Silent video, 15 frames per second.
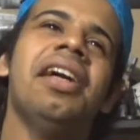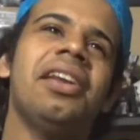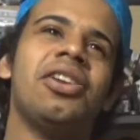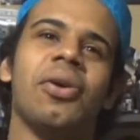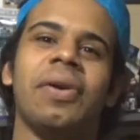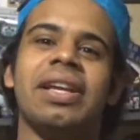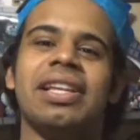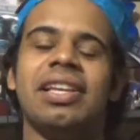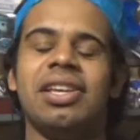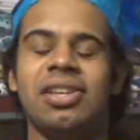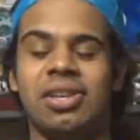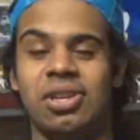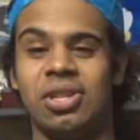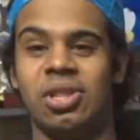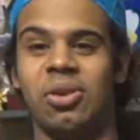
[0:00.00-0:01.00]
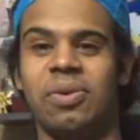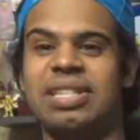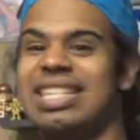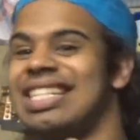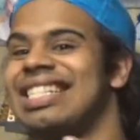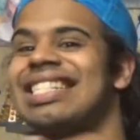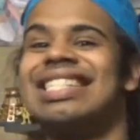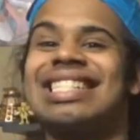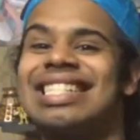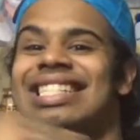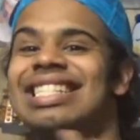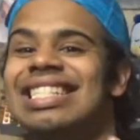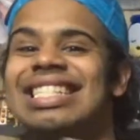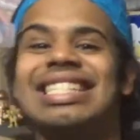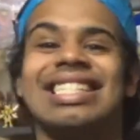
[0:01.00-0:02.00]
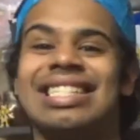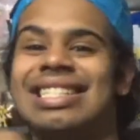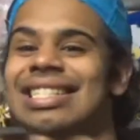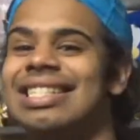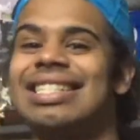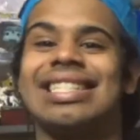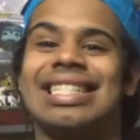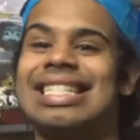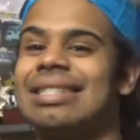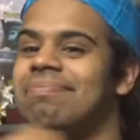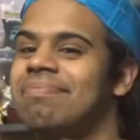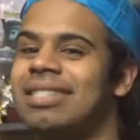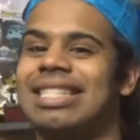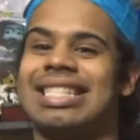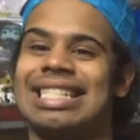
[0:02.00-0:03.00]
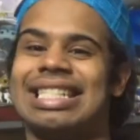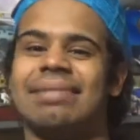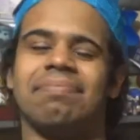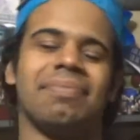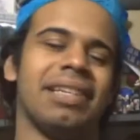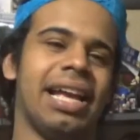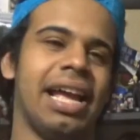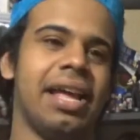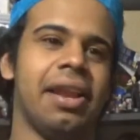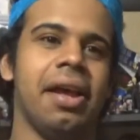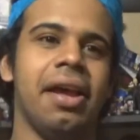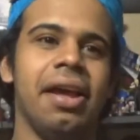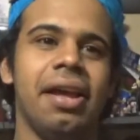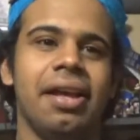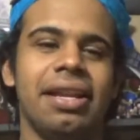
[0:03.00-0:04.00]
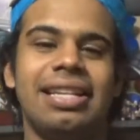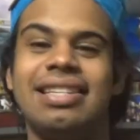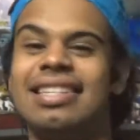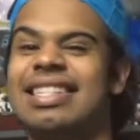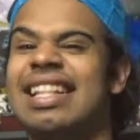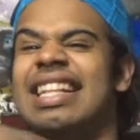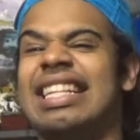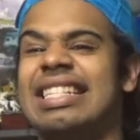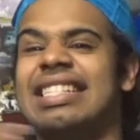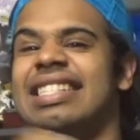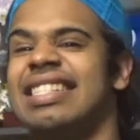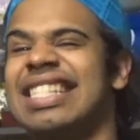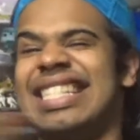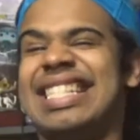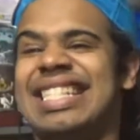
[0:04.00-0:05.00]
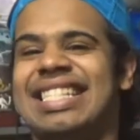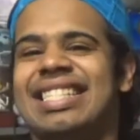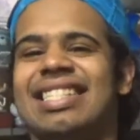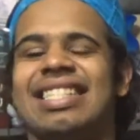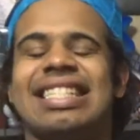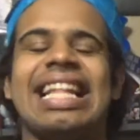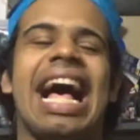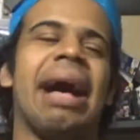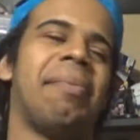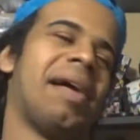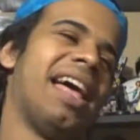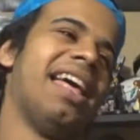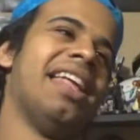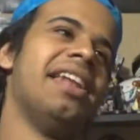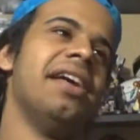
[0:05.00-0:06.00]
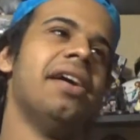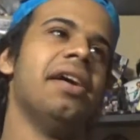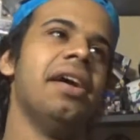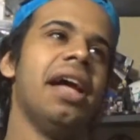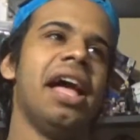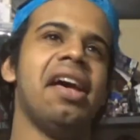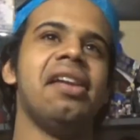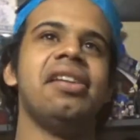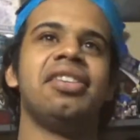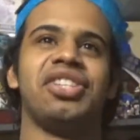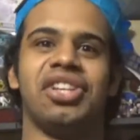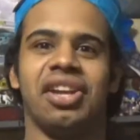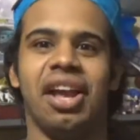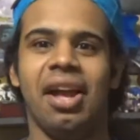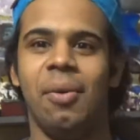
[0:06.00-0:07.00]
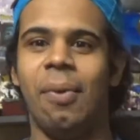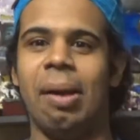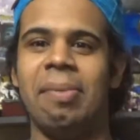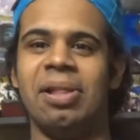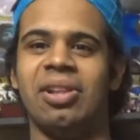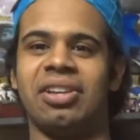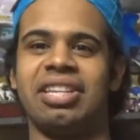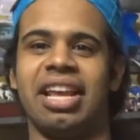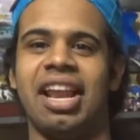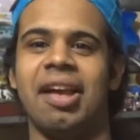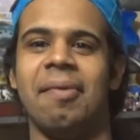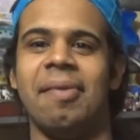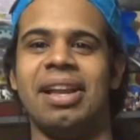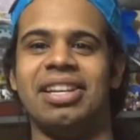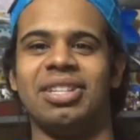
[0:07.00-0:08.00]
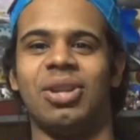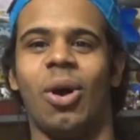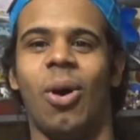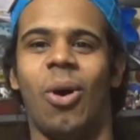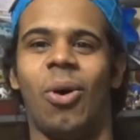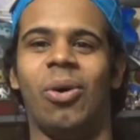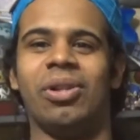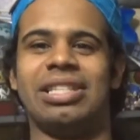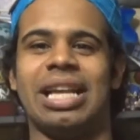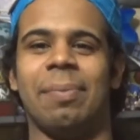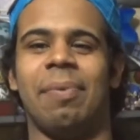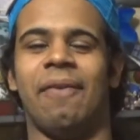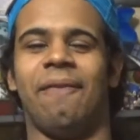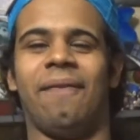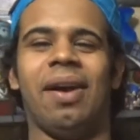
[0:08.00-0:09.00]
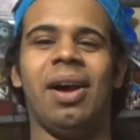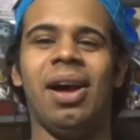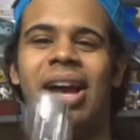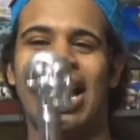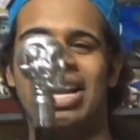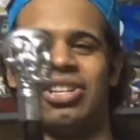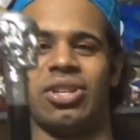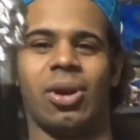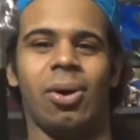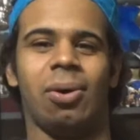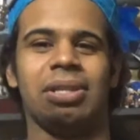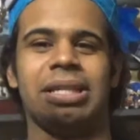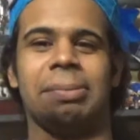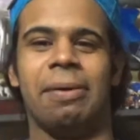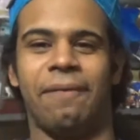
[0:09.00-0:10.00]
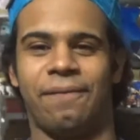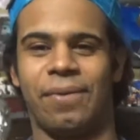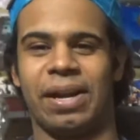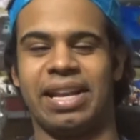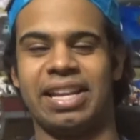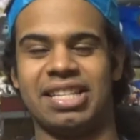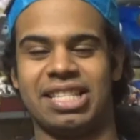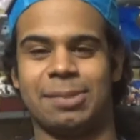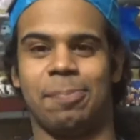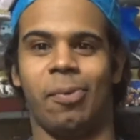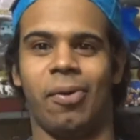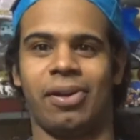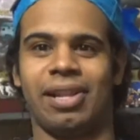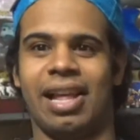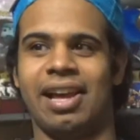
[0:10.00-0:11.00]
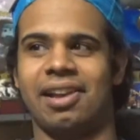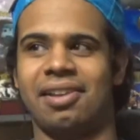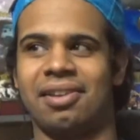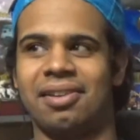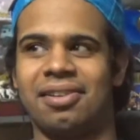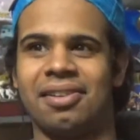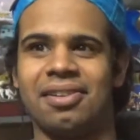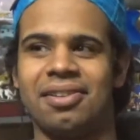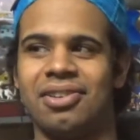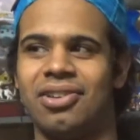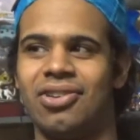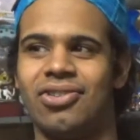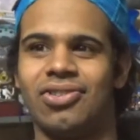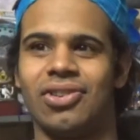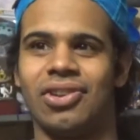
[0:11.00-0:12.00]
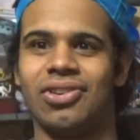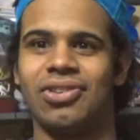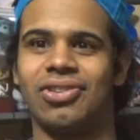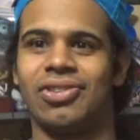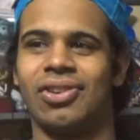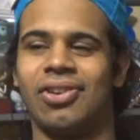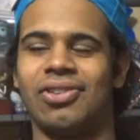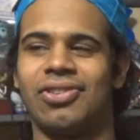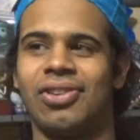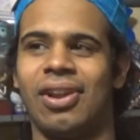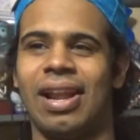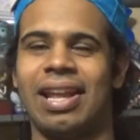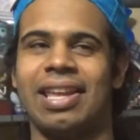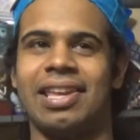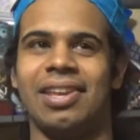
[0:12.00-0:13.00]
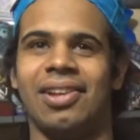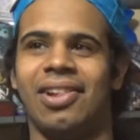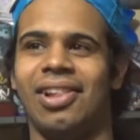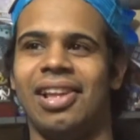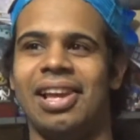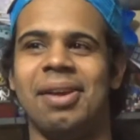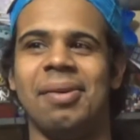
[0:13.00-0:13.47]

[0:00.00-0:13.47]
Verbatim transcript: Dewey, he, he, Louis like, cut it, cut it, just stop, just stop. it just, stop and, and she, Webby looks at him and just holds up a and just holds up a freaking spork like should I kill him?